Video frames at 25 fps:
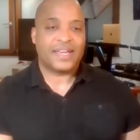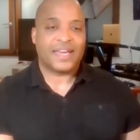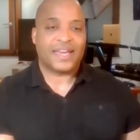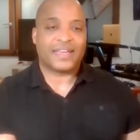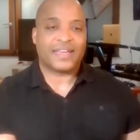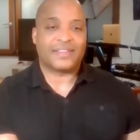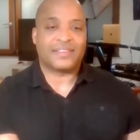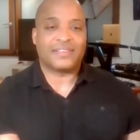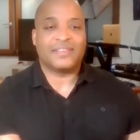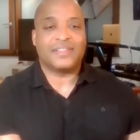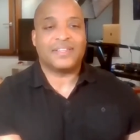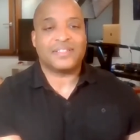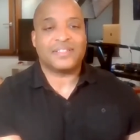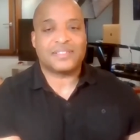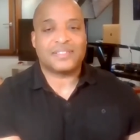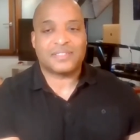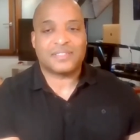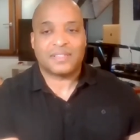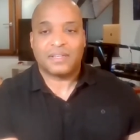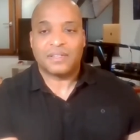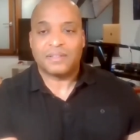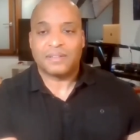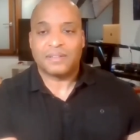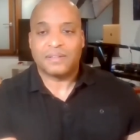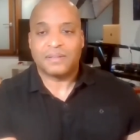hey
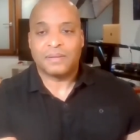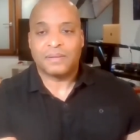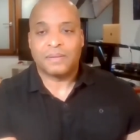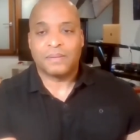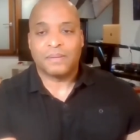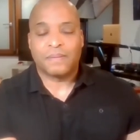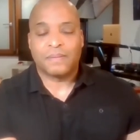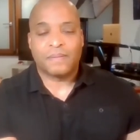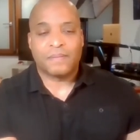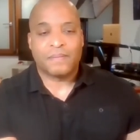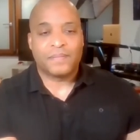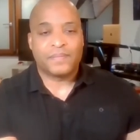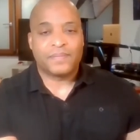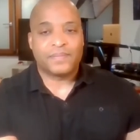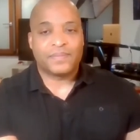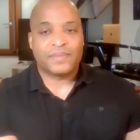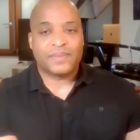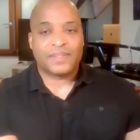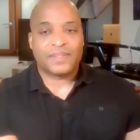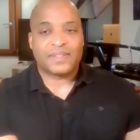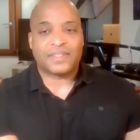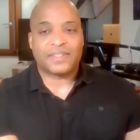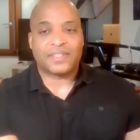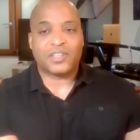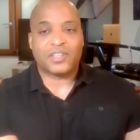listen
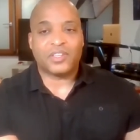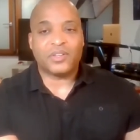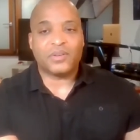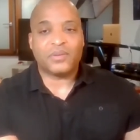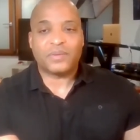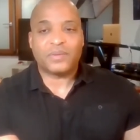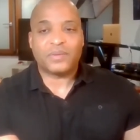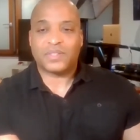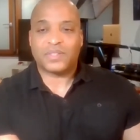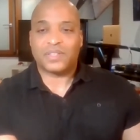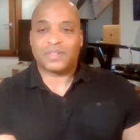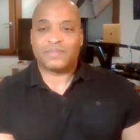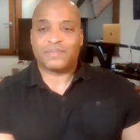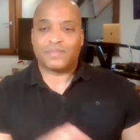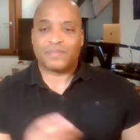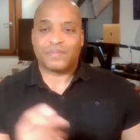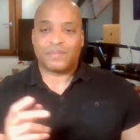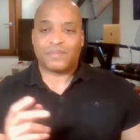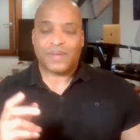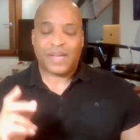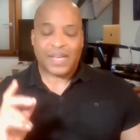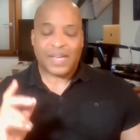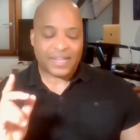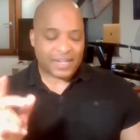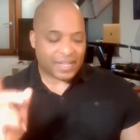do you
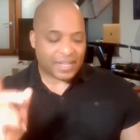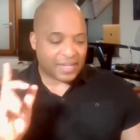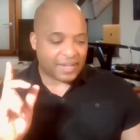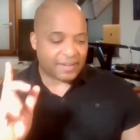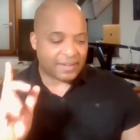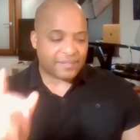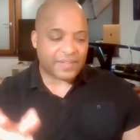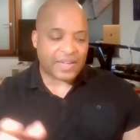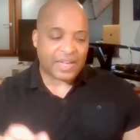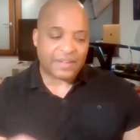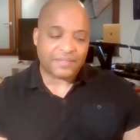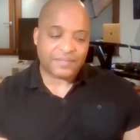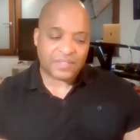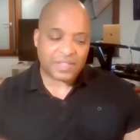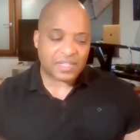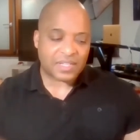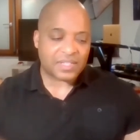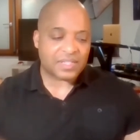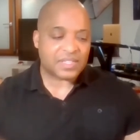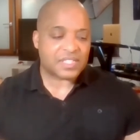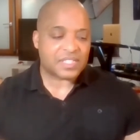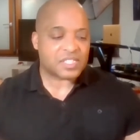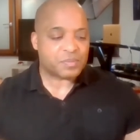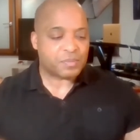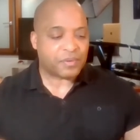and I, have I've
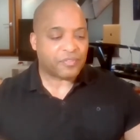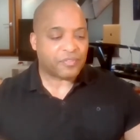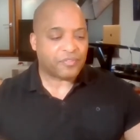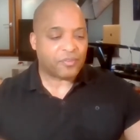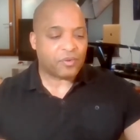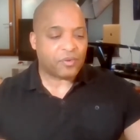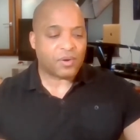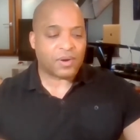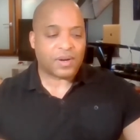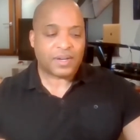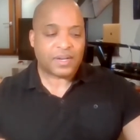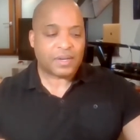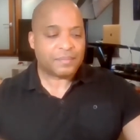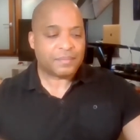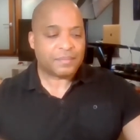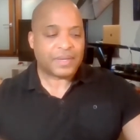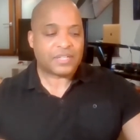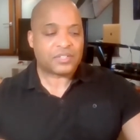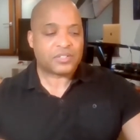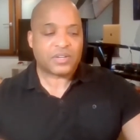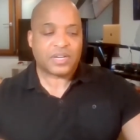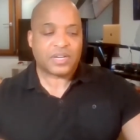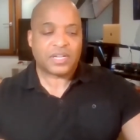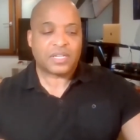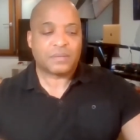done this before, and I'm
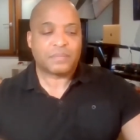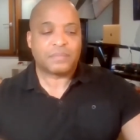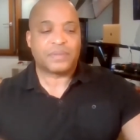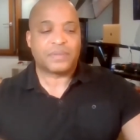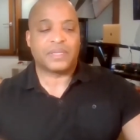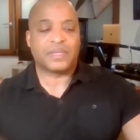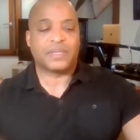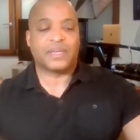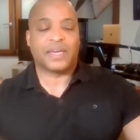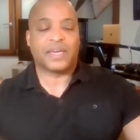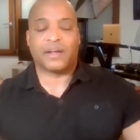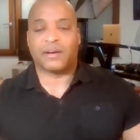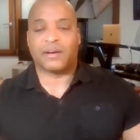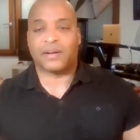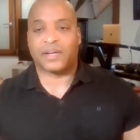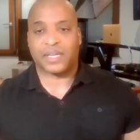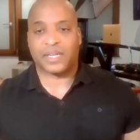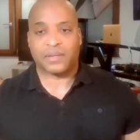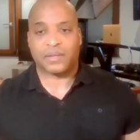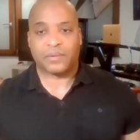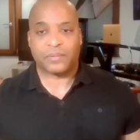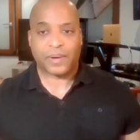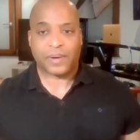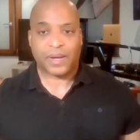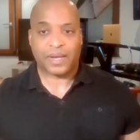not trying to be
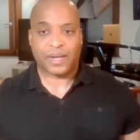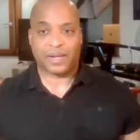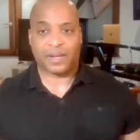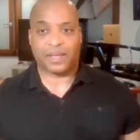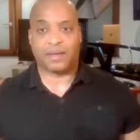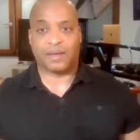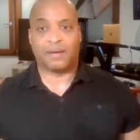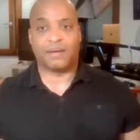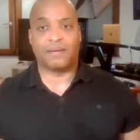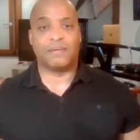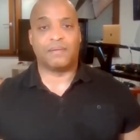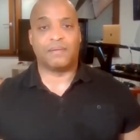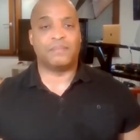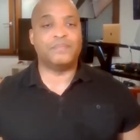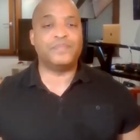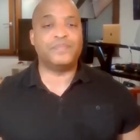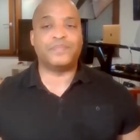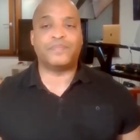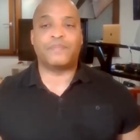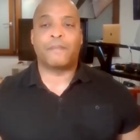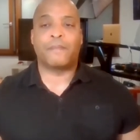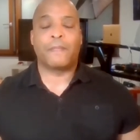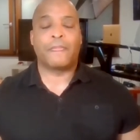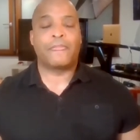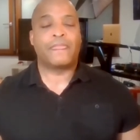arrogant right now.
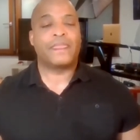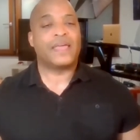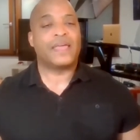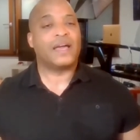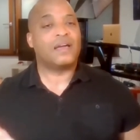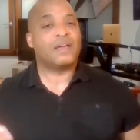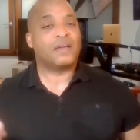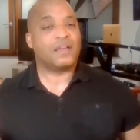no.